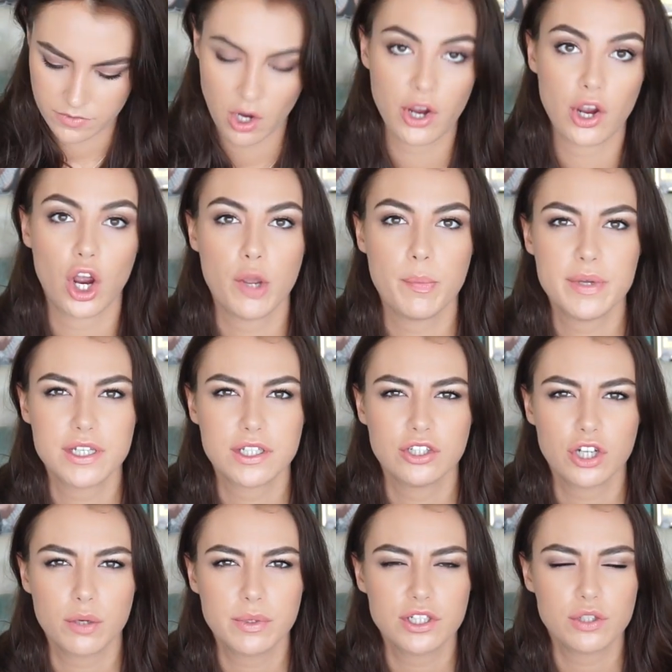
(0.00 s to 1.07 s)
I open,
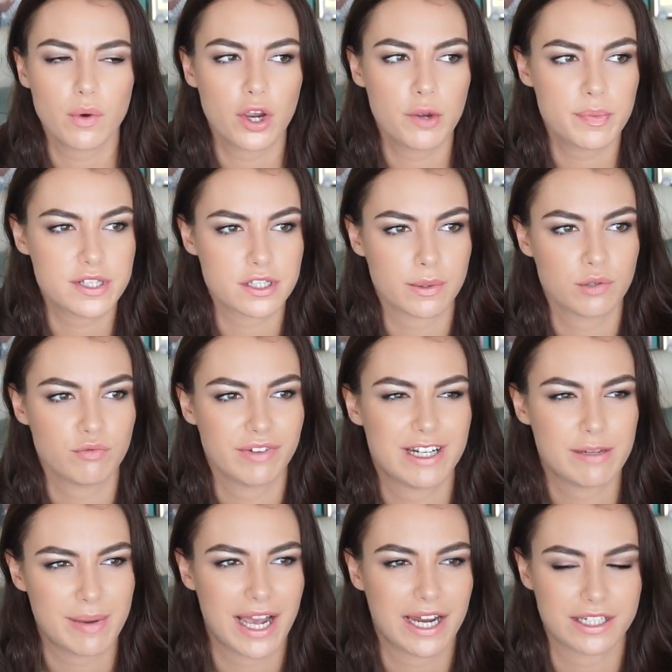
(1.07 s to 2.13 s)
you know when you open something
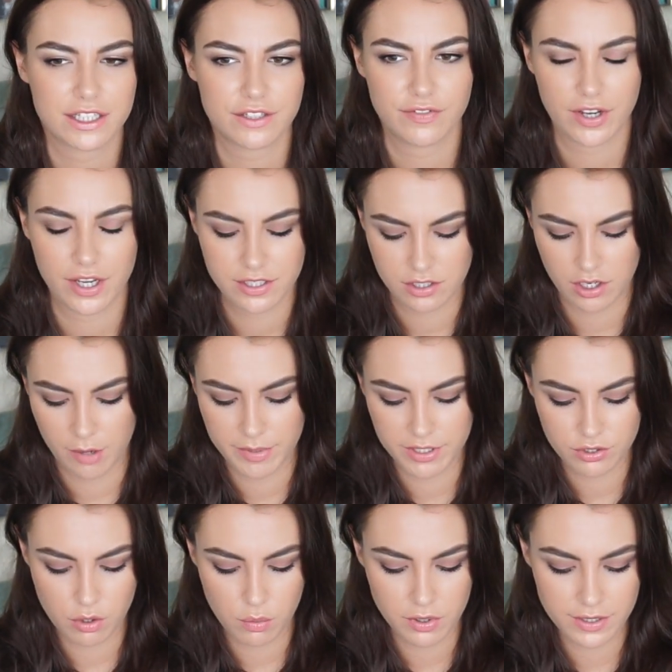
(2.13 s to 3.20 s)
really badly the first time, and
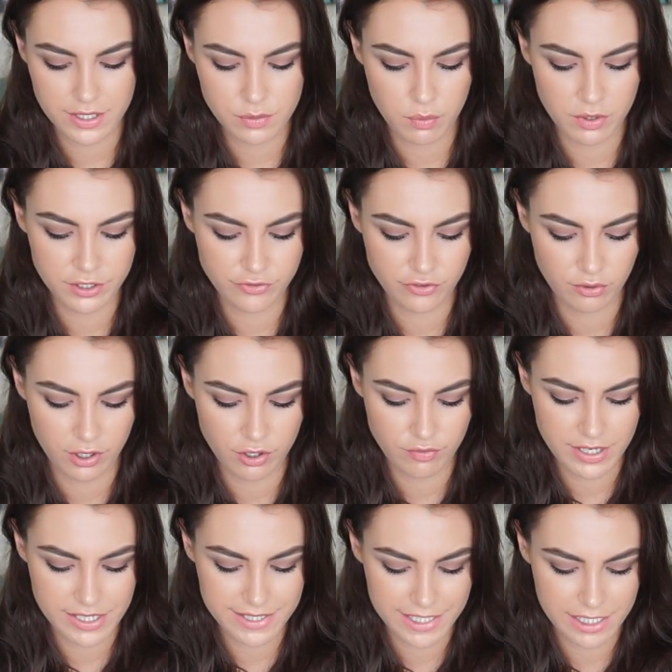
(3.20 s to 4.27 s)
it's got one of these wonderful like
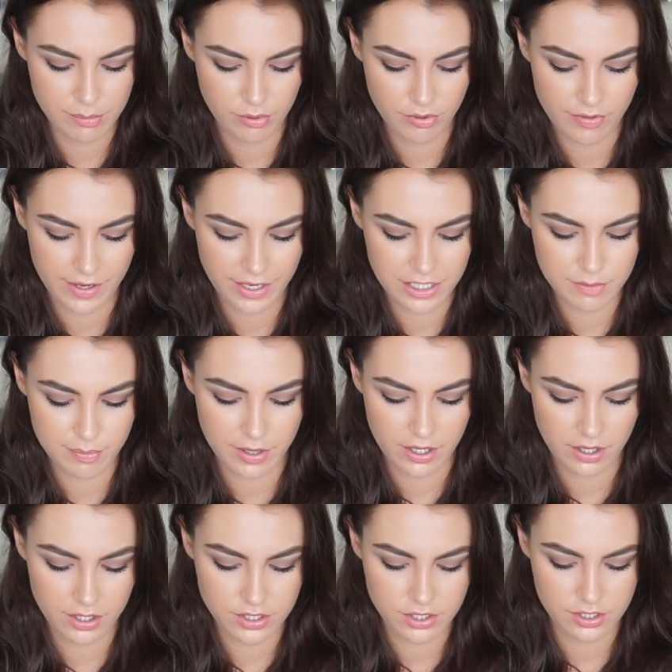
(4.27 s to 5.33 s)
resealable things,
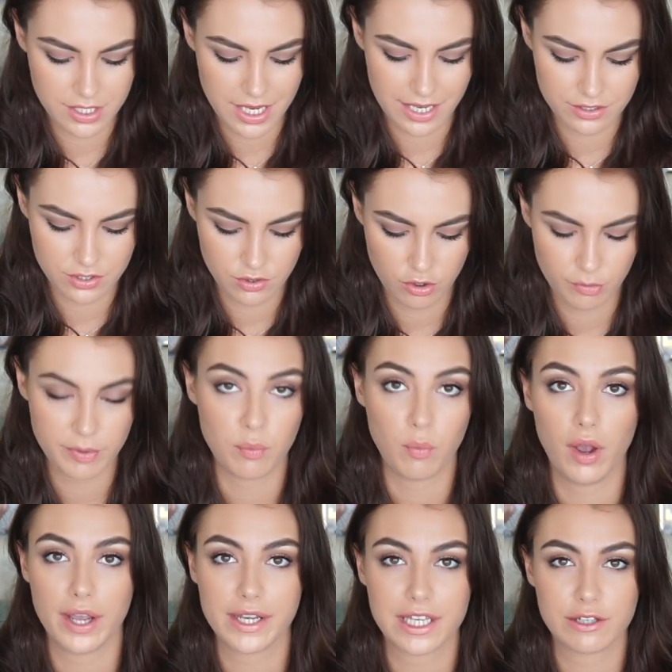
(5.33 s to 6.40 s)
but it just has not been
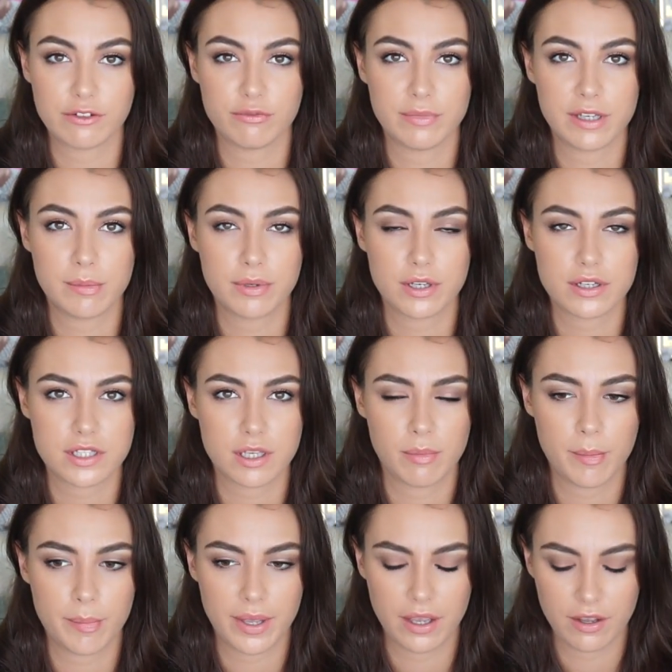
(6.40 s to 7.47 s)
working for me because
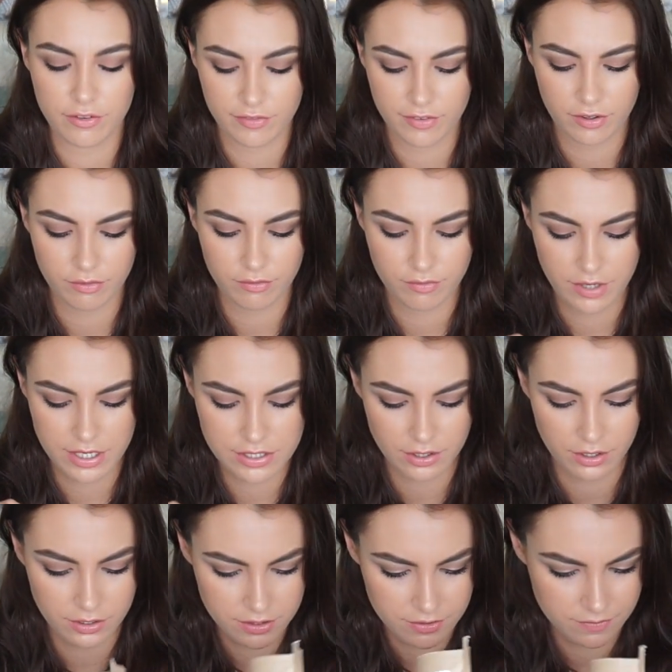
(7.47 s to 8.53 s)
I'm a bit of a
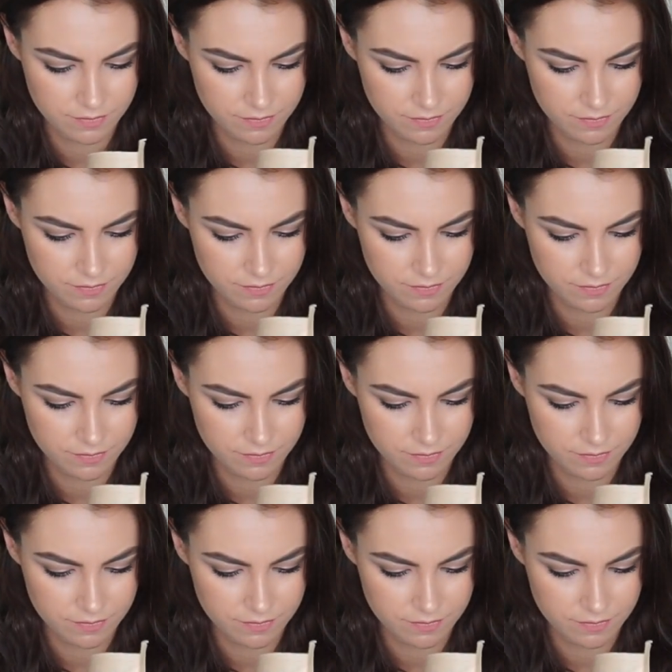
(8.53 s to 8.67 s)
retard.